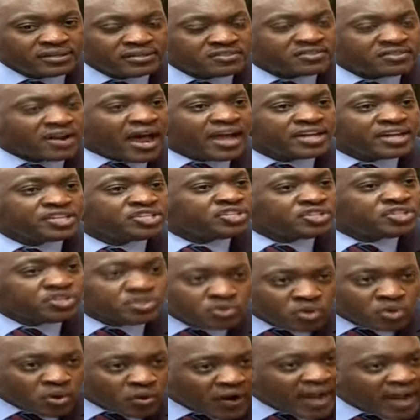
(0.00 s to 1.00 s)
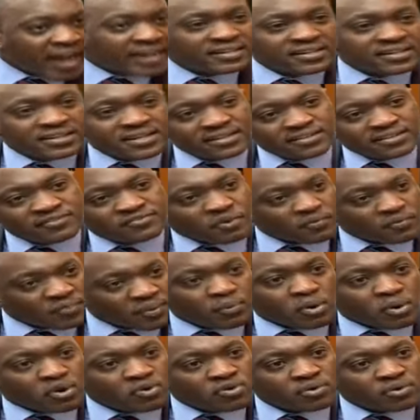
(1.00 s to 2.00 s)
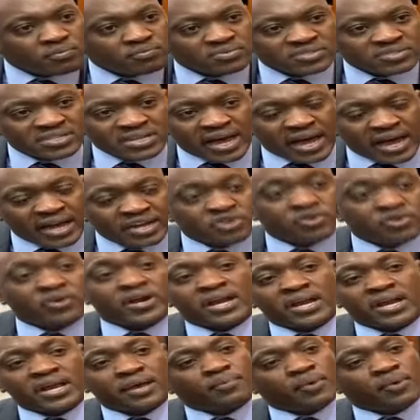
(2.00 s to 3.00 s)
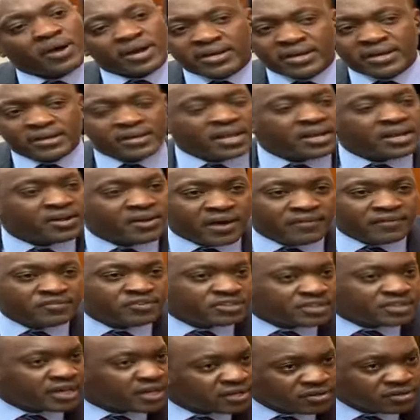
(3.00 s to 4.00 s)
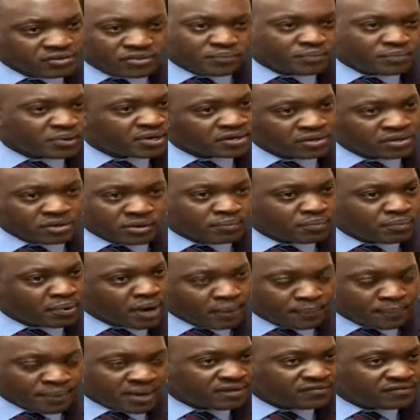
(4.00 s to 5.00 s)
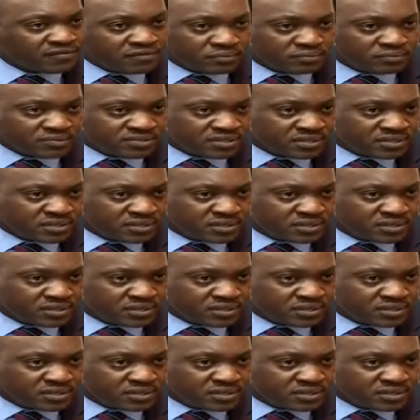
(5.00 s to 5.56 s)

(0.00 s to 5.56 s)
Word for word: tried to correct this from the boardrooms and you're unable, and then you have to take it to the political platforms?